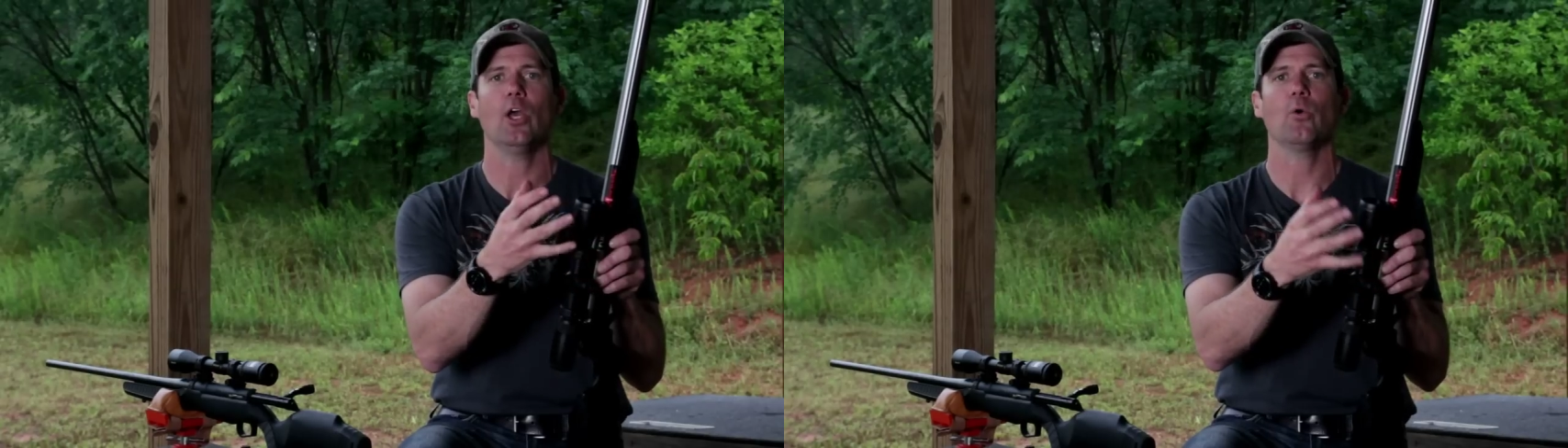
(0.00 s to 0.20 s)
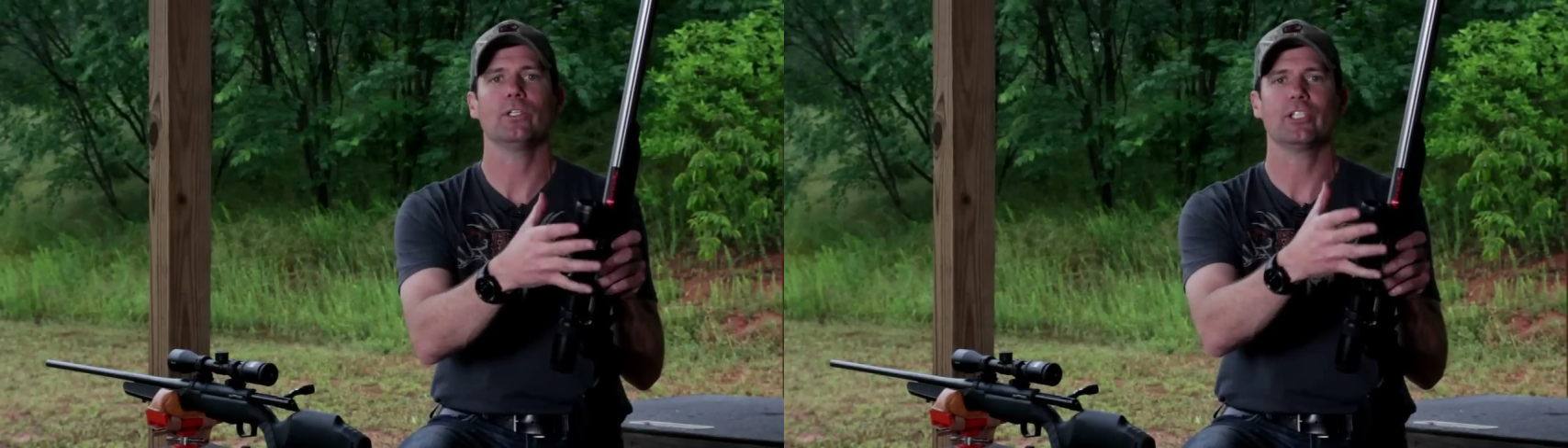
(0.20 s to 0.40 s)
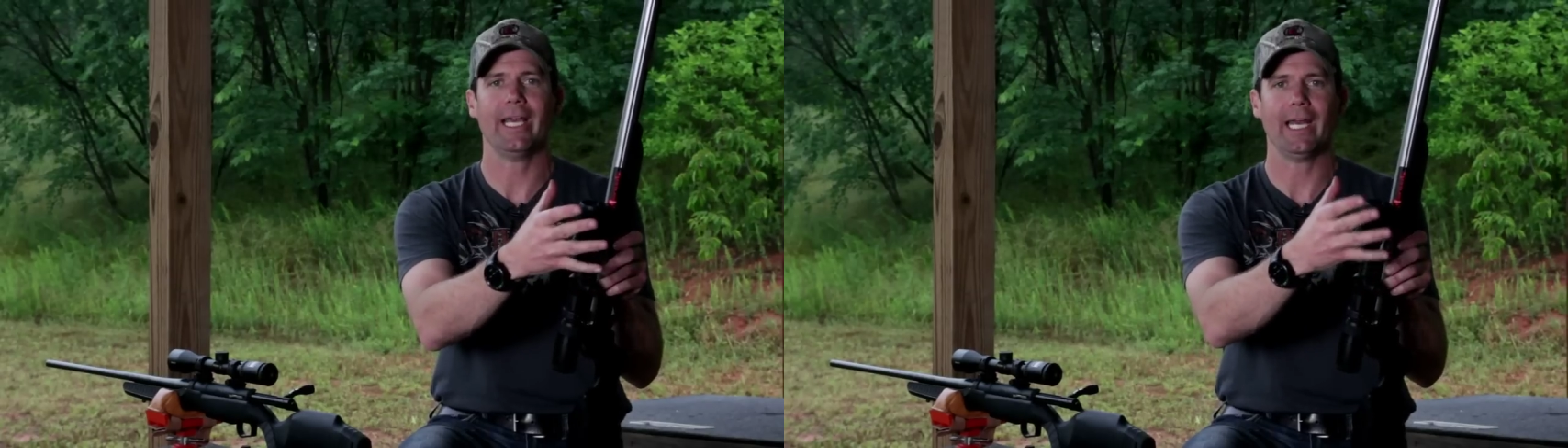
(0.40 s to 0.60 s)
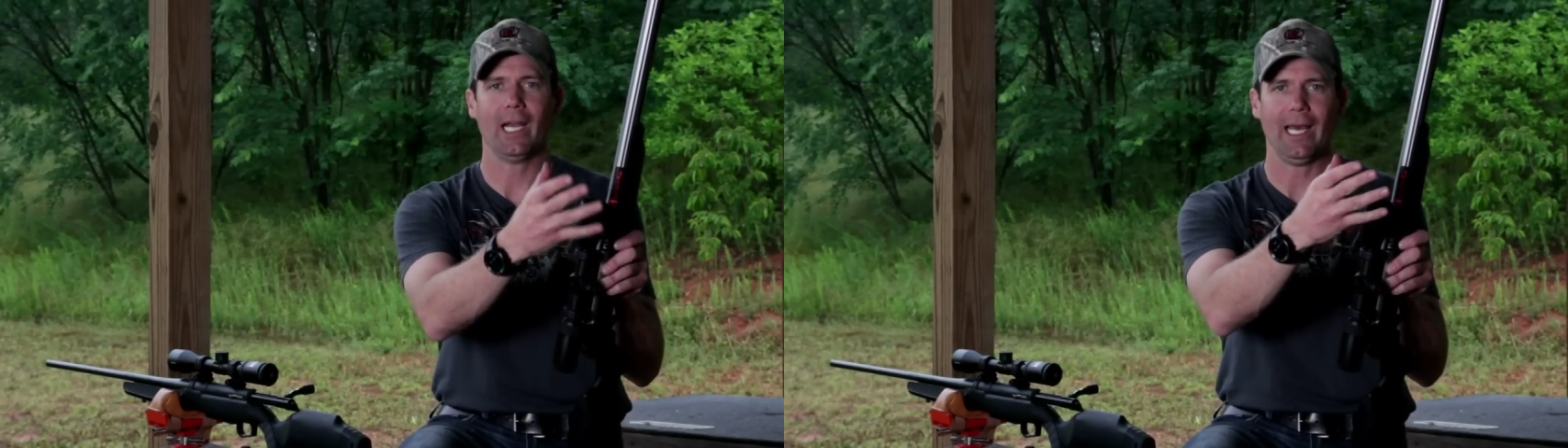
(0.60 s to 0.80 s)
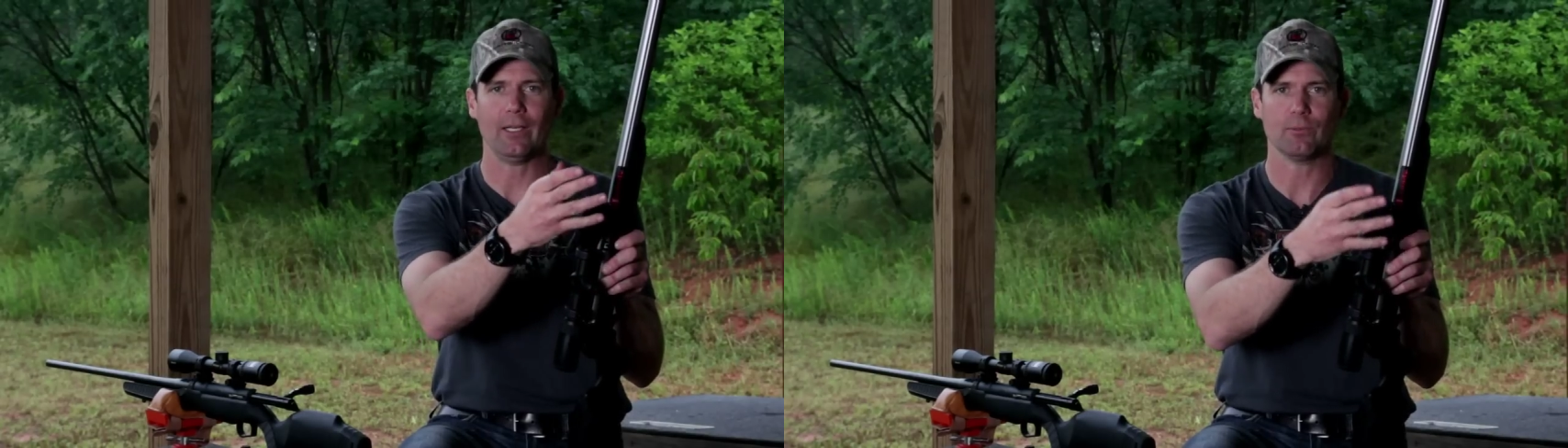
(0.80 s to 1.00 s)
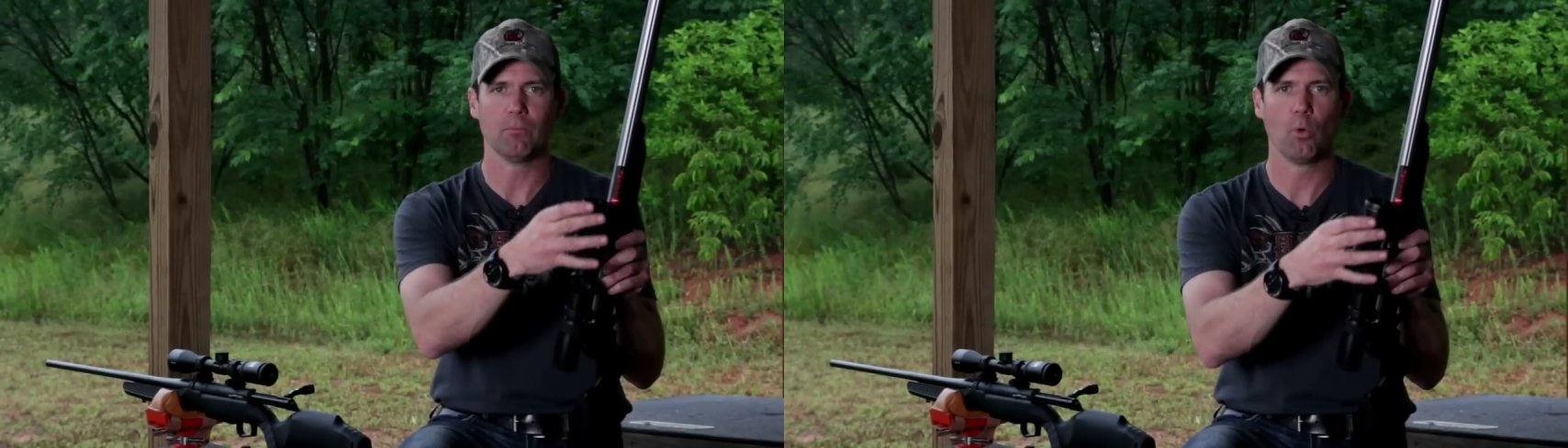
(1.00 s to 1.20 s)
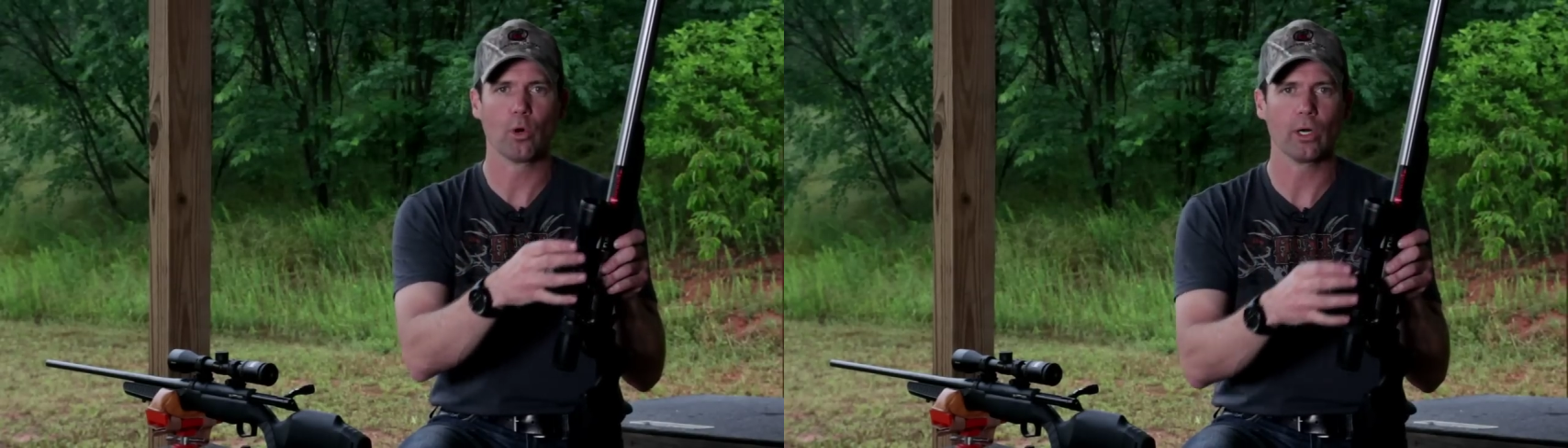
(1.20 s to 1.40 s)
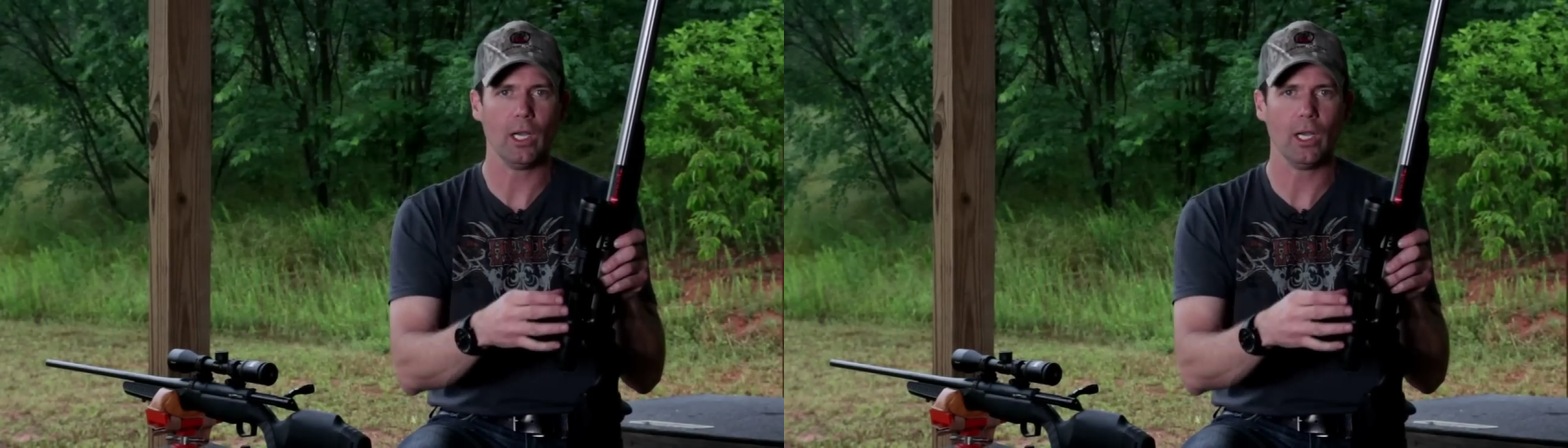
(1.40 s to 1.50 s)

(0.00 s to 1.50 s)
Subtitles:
which again allows more